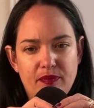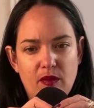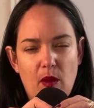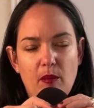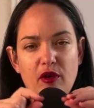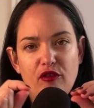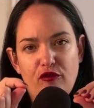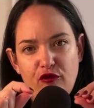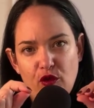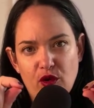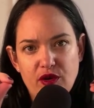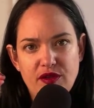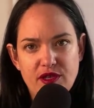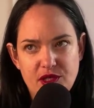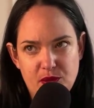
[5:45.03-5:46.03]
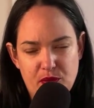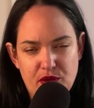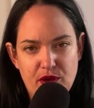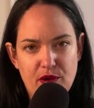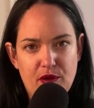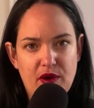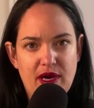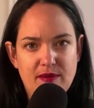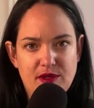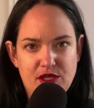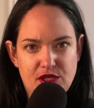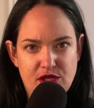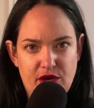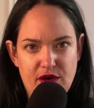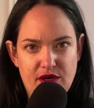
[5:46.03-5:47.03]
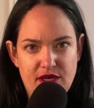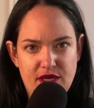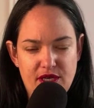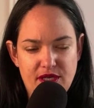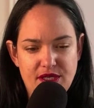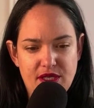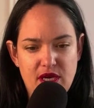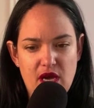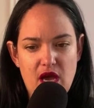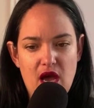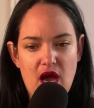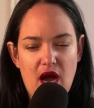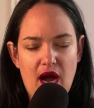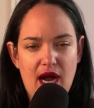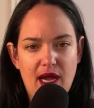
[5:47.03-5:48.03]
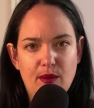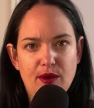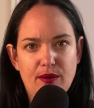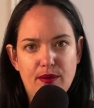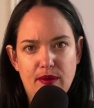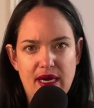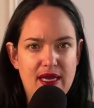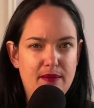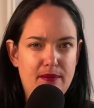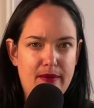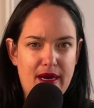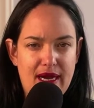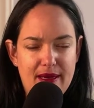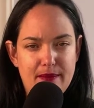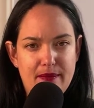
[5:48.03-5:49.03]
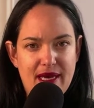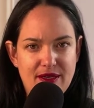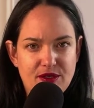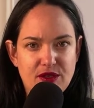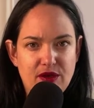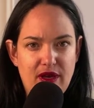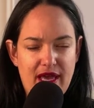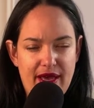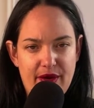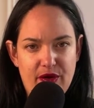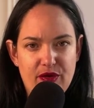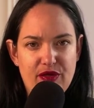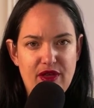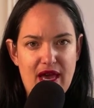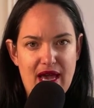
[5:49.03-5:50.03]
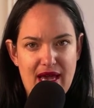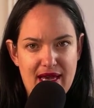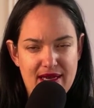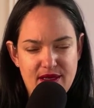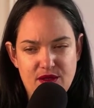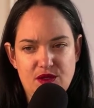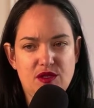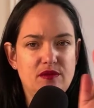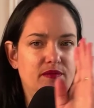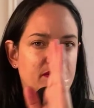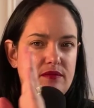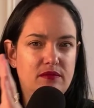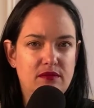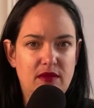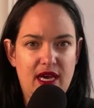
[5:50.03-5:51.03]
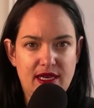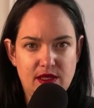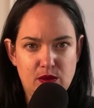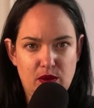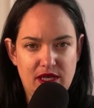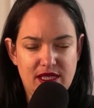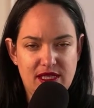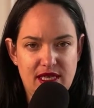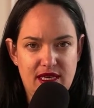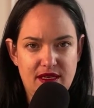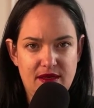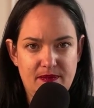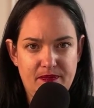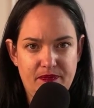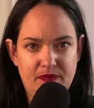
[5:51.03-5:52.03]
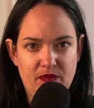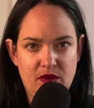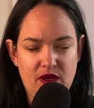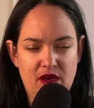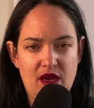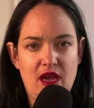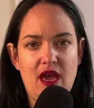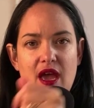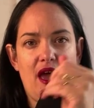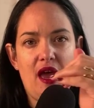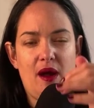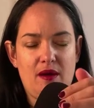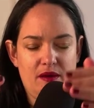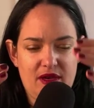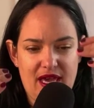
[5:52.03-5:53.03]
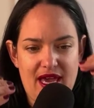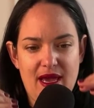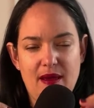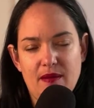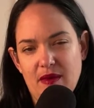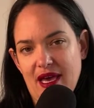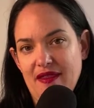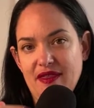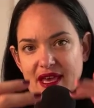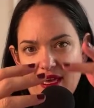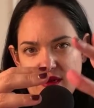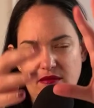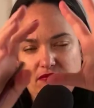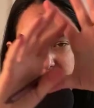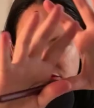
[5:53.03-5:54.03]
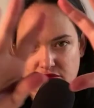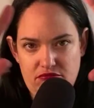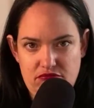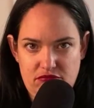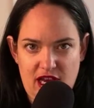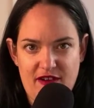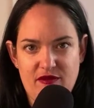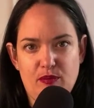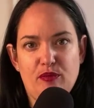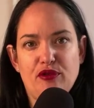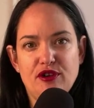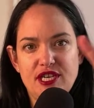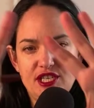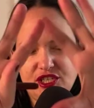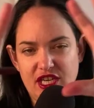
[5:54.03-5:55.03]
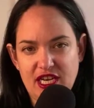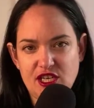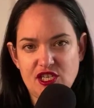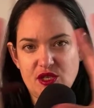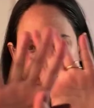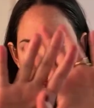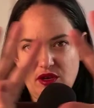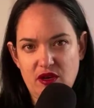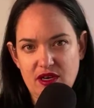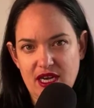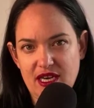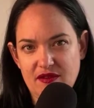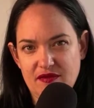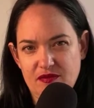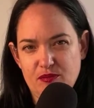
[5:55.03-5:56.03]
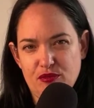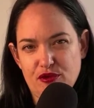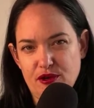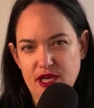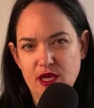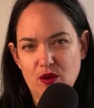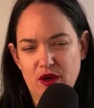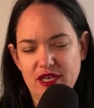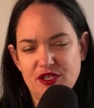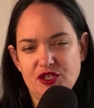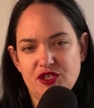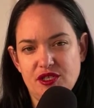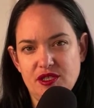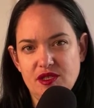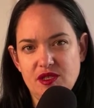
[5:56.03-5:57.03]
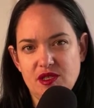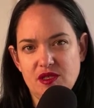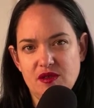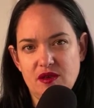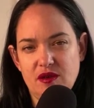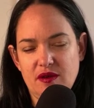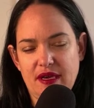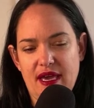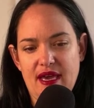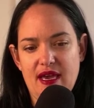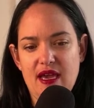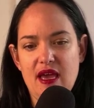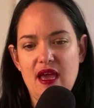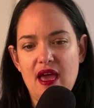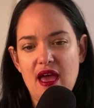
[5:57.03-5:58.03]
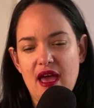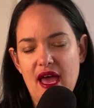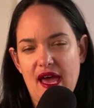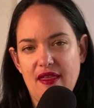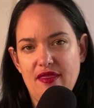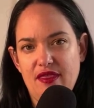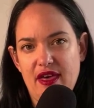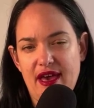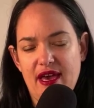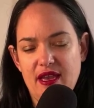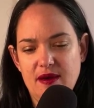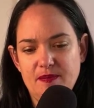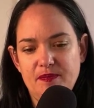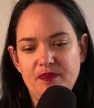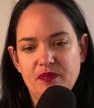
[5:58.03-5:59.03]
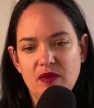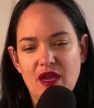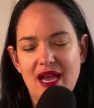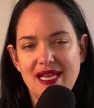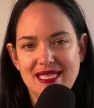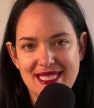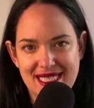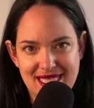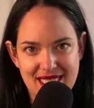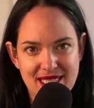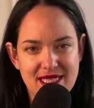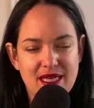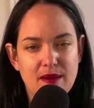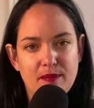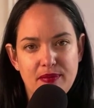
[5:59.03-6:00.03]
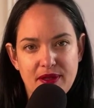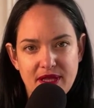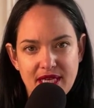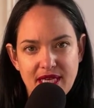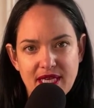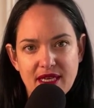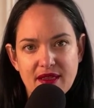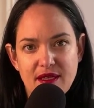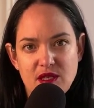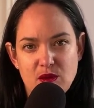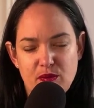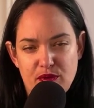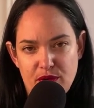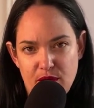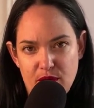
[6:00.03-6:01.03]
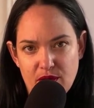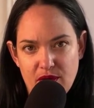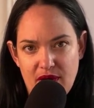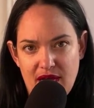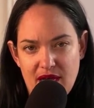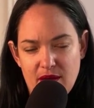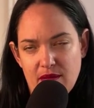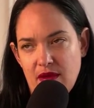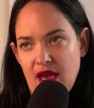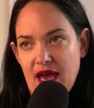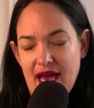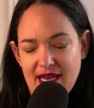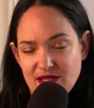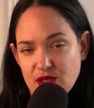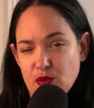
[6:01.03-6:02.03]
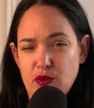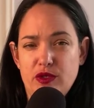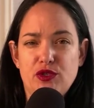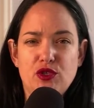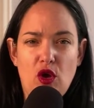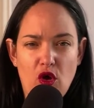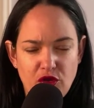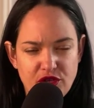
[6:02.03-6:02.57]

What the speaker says: before this program started, I would rate my mental health as XYZ. Okay, and then have a pre-section with all kind of pre-questions, okay? And then since completing this program, as a result